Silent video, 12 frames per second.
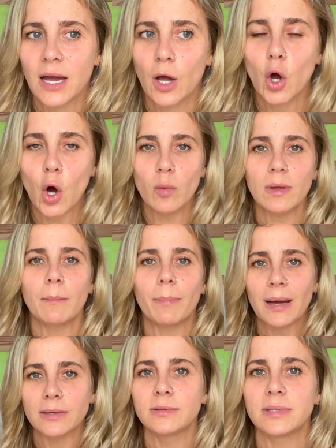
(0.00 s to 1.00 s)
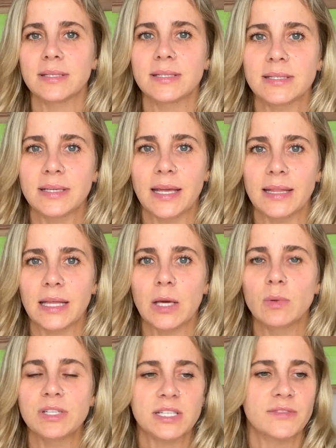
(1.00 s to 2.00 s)
going back to that scene it
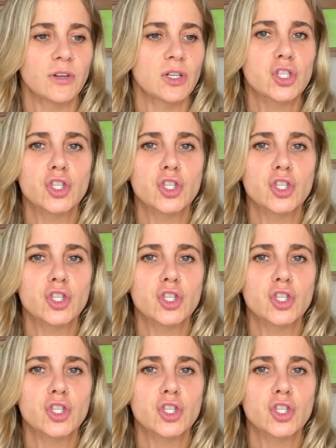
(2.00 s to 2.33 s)
will just feel